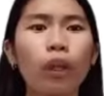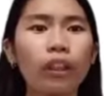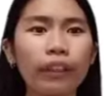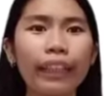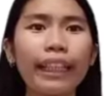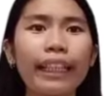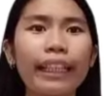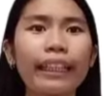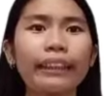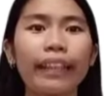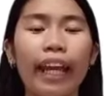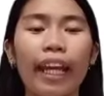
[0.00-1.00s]
What really is
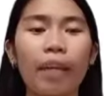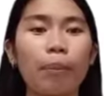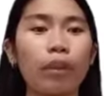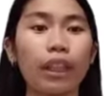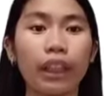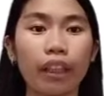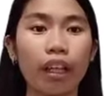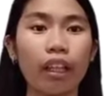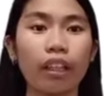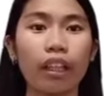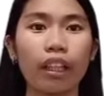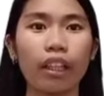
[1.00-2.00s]
a political
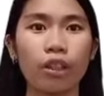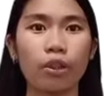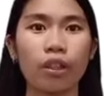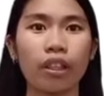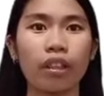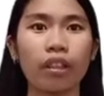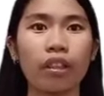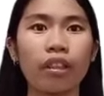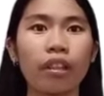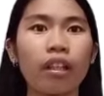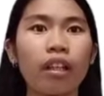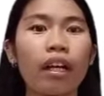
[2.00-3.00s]
caricature?
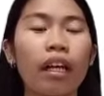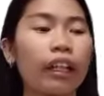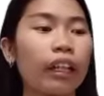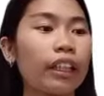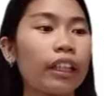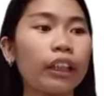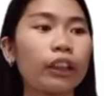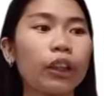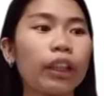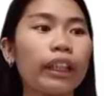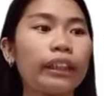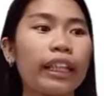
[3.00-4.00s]
Caricature
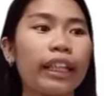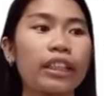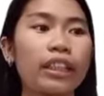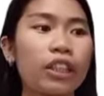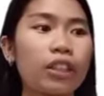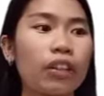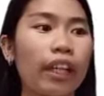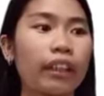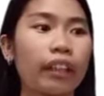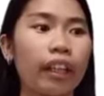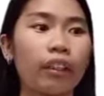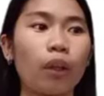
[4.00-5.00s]
is an
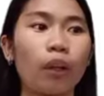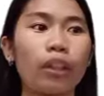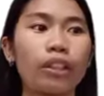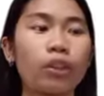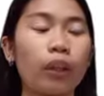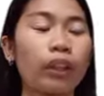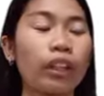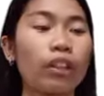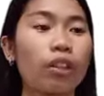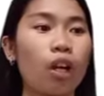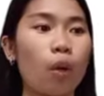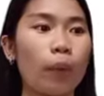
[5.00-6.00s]
exaggerated or distorted
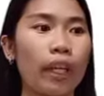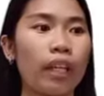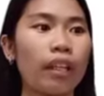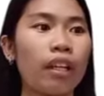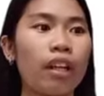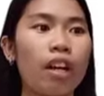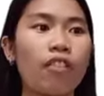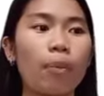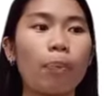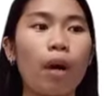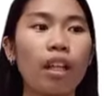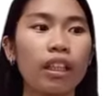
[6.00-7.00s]
drawing of a
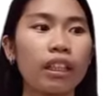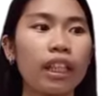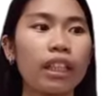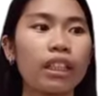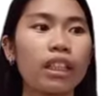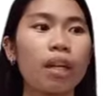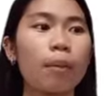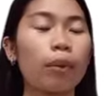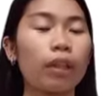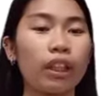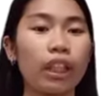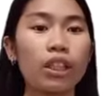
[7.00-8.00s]

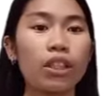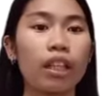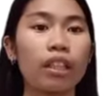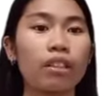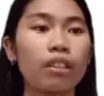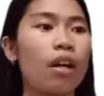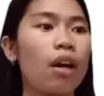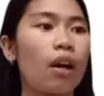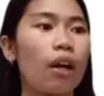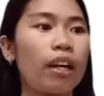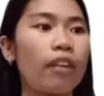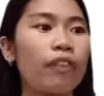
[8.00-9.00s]
politicians,
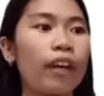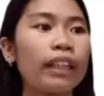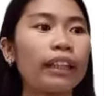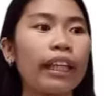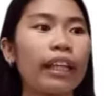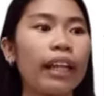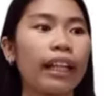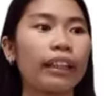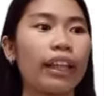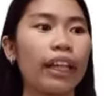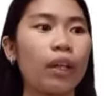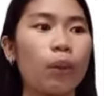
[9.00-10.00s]
or event
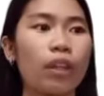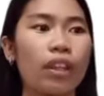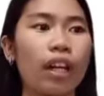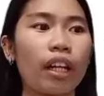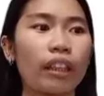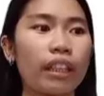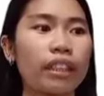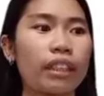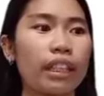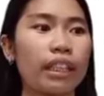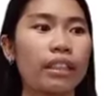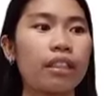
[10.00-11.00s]
highlighting what the artist
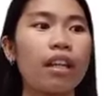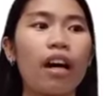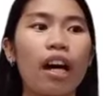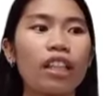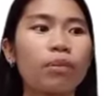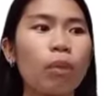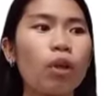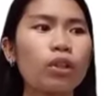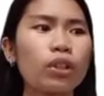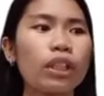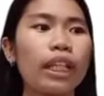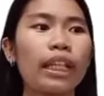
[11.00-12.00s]
sees as most
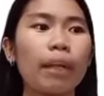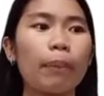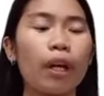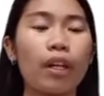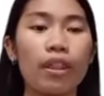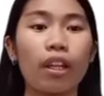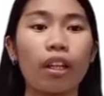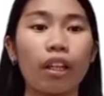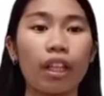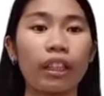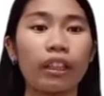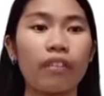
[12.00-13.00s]
unique about the
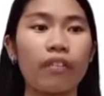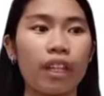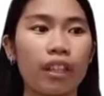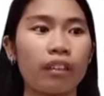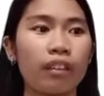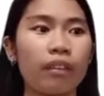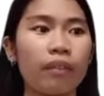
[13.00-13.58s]
current event.